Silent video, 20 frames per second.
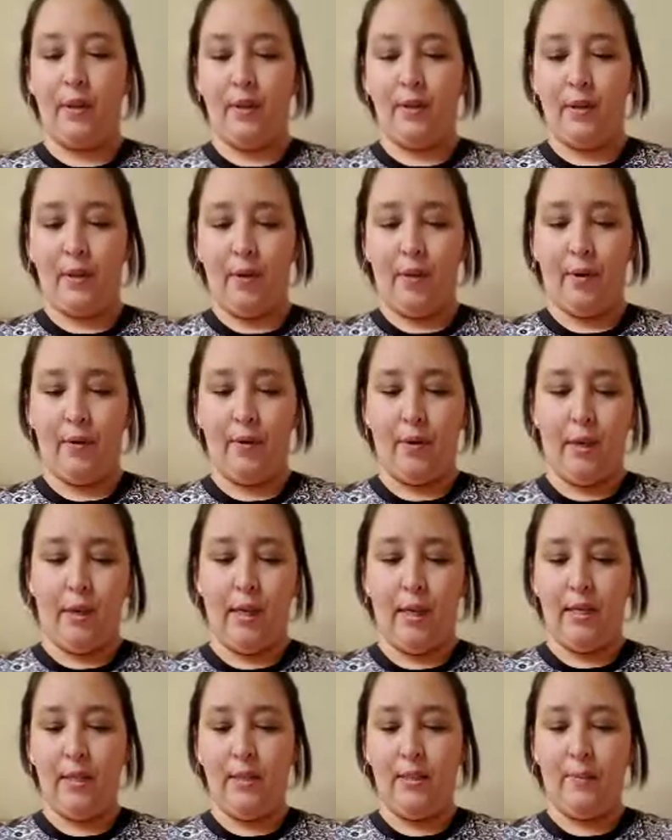so
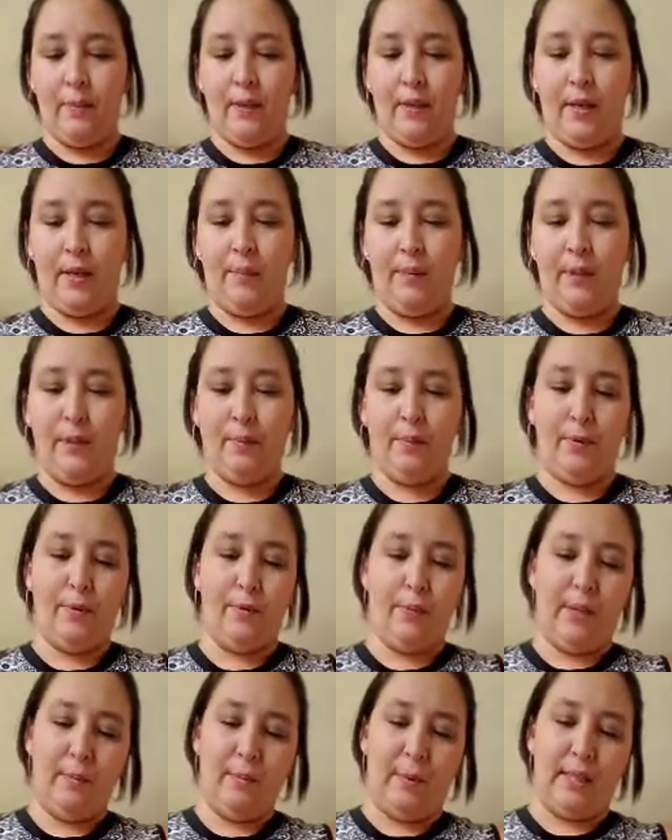he's put up at the
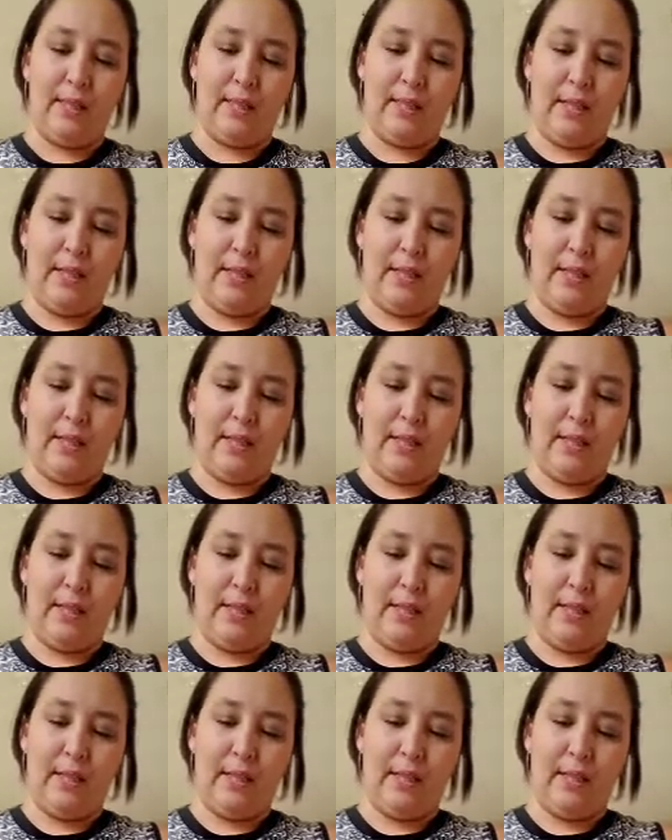moment because